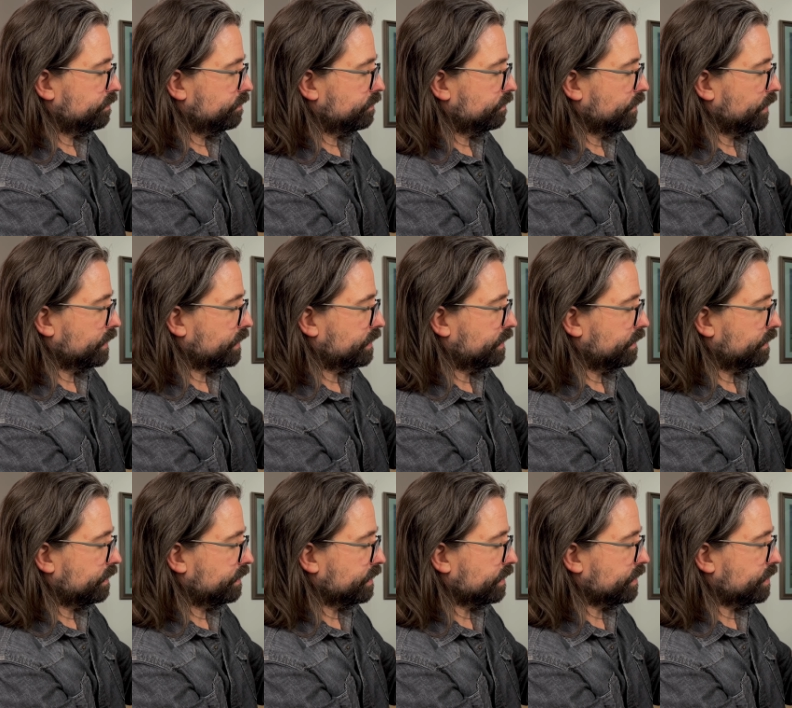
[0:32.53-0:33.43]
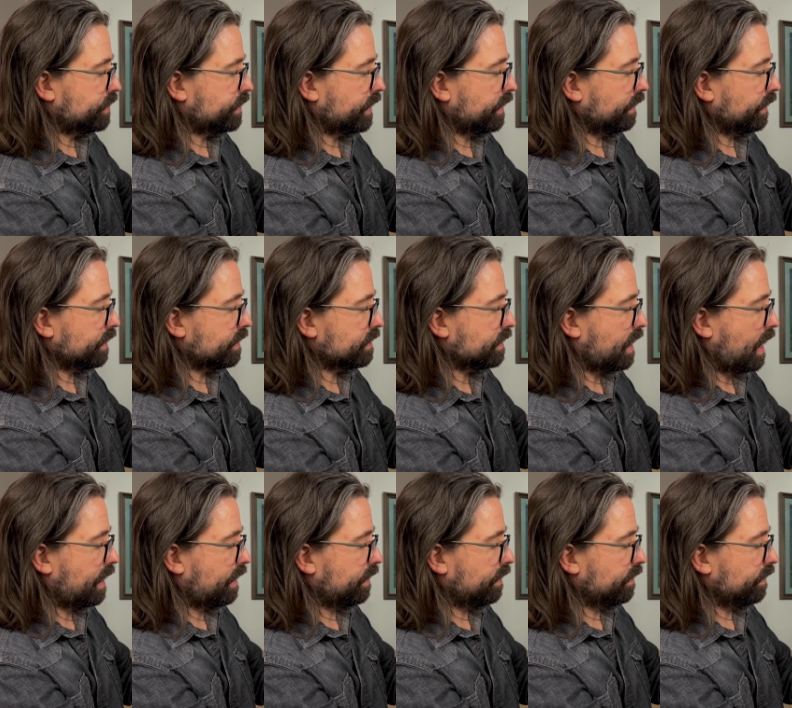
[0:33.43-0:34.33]
which just gently slide
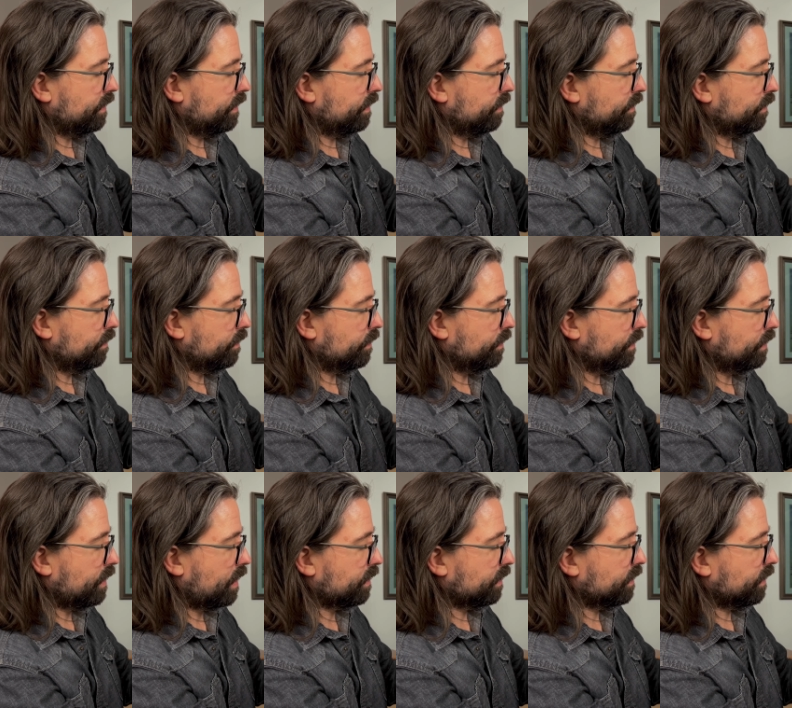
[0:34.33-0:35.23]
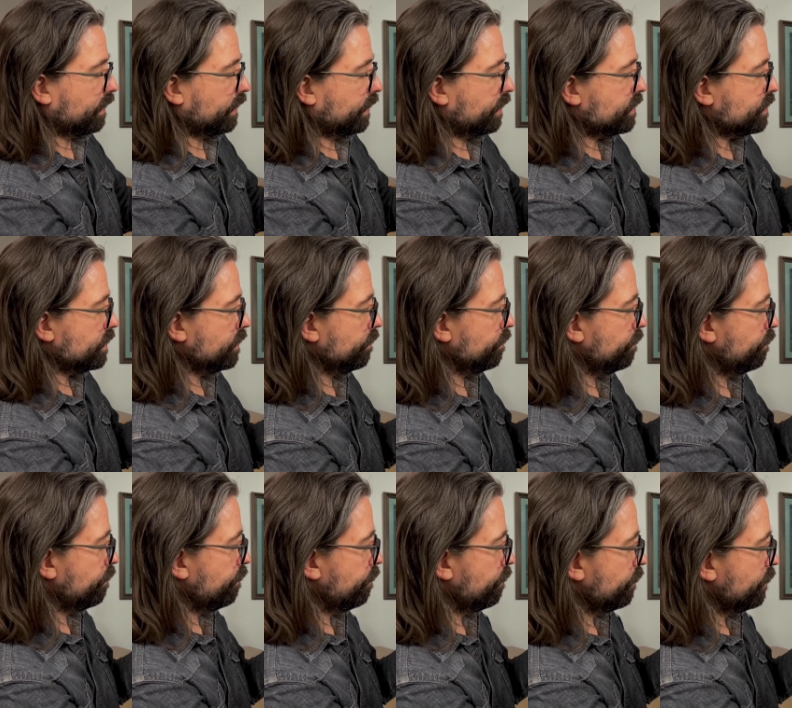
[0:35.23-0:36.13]
it under the ligature.
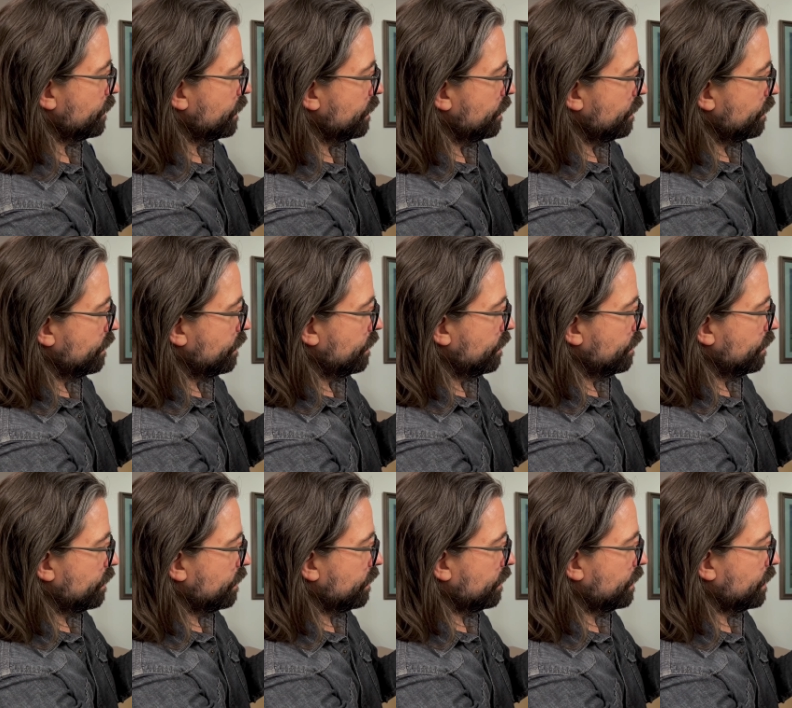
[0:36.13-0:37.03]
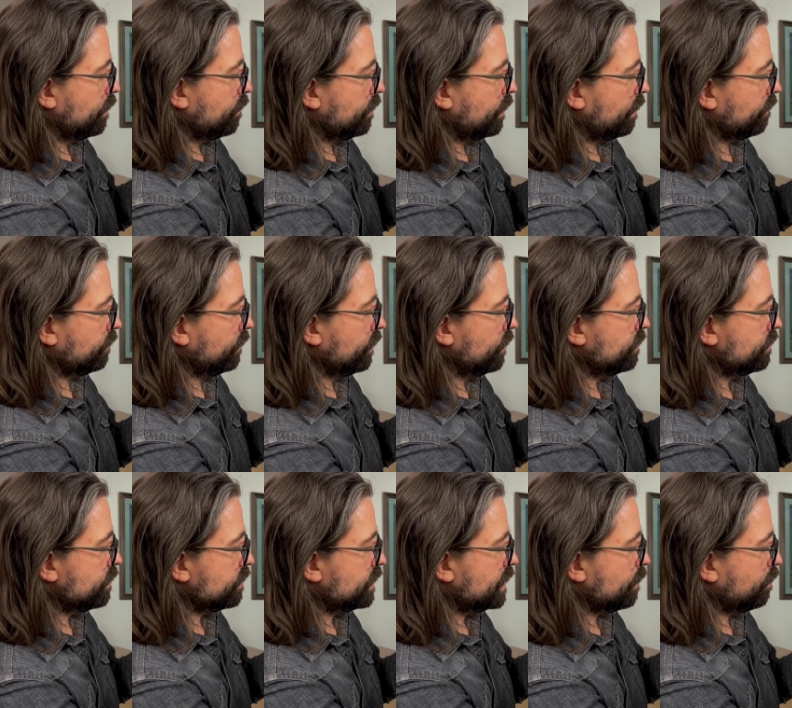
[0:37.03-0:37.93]
I have to loosen
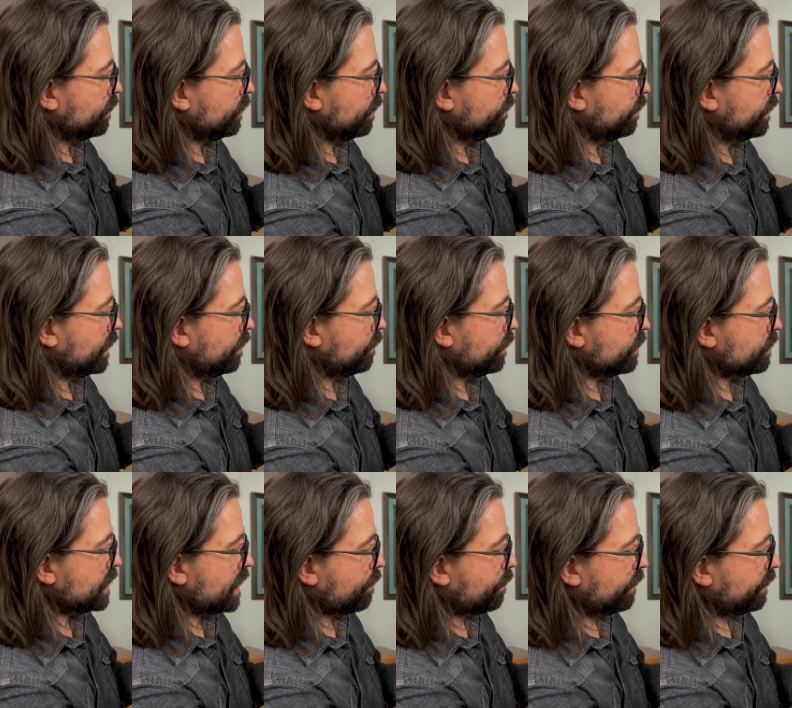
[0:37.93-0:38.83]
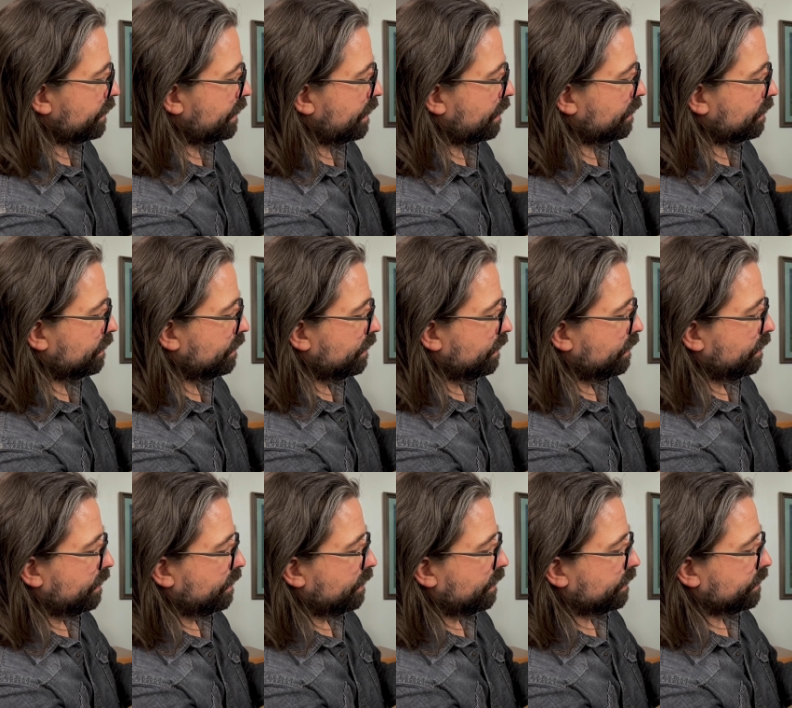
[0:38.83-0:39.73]
this up a little bit. I'm going to drop it down
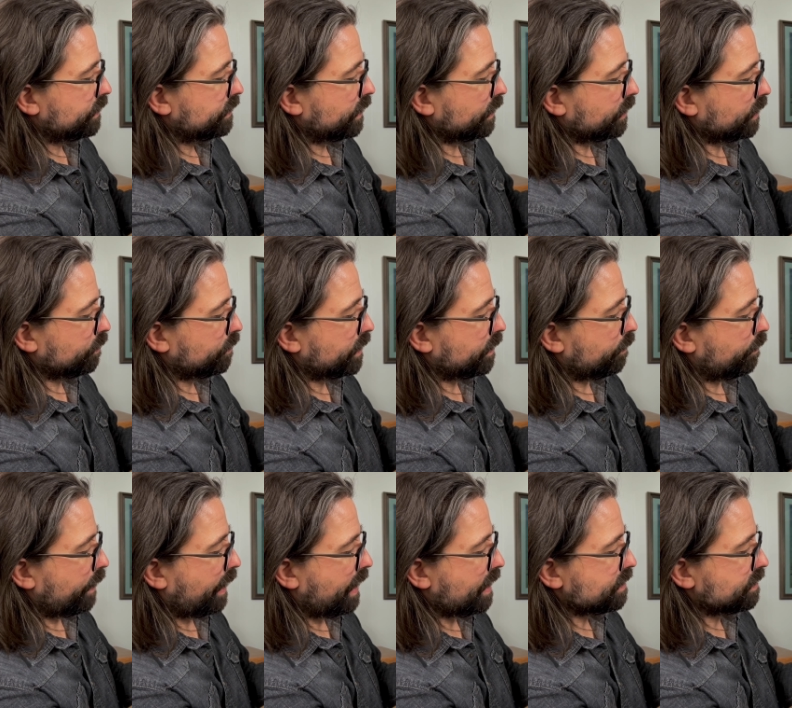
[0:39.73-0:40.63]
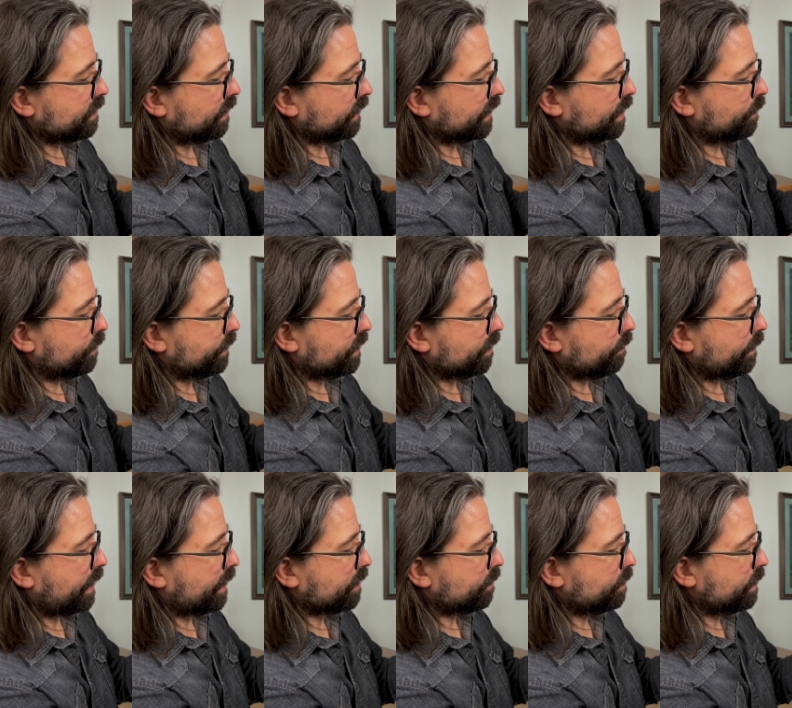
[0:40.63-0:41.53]
just a little bit past the lip of the
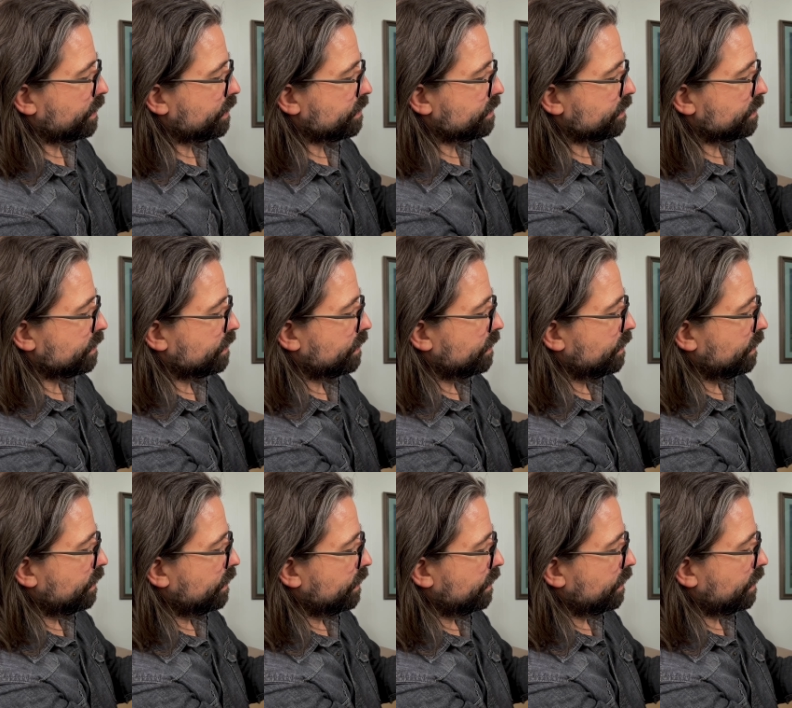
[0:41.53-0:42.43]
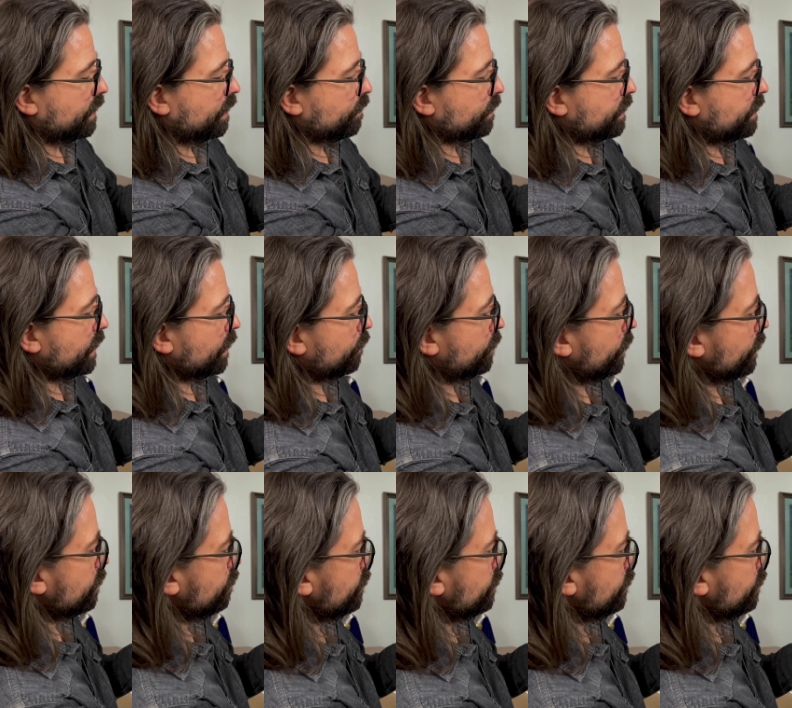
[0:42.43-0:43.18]
mouthpiece, and I'm going to take both